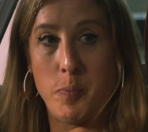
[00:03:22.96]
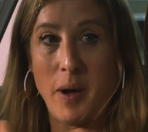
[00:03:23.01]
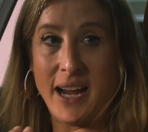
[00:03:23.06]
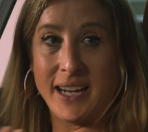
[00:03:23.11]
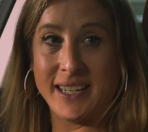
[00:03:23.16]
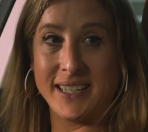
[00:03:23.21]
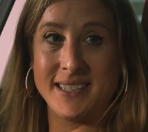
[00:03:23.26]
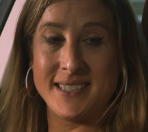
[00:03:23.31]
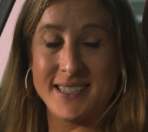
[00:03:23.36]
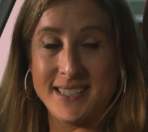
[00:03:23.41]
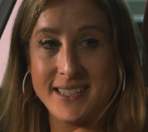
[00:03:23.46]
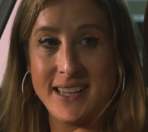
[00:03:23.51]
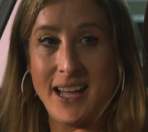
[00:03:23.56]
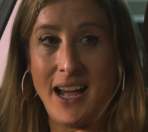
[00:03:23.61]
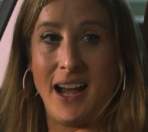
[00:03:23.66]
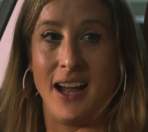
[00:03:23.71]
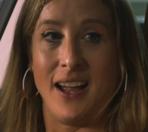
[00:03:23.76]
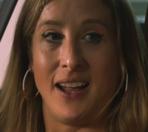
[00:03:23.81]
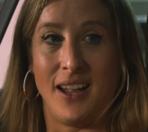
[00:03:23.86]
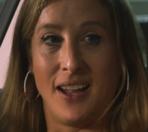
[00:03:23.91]
back into
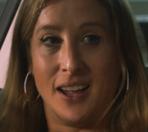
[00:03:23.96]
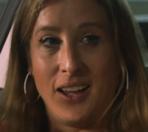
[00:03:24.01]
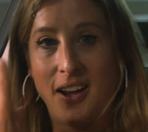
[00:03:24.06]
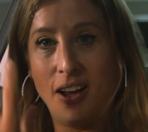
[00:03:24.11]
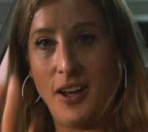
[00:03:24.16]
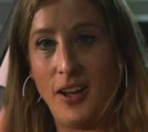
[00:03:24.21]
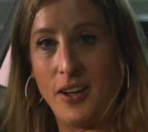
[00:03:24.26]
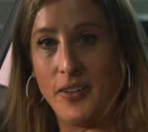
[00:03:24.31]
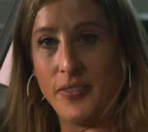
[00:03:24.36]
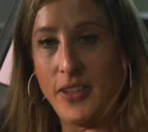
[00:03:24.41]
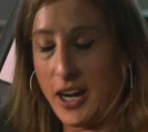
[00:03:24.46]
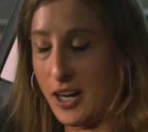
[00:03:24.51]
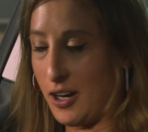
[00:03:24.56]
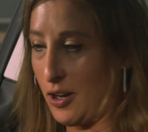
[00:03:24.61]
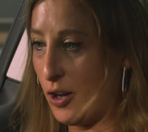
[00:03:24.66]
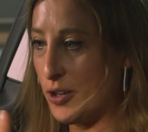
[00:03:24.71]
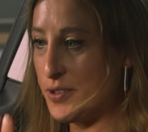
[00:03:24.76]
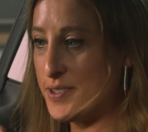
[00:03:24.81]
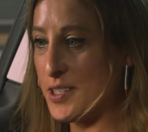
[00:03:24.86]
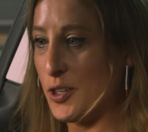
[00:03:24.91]
that
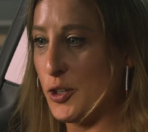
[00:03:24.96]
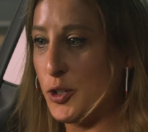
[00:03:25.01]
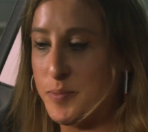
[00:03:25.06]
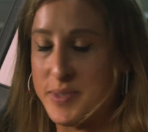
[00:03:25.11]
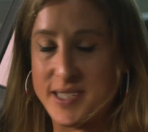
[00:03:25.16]
closed loop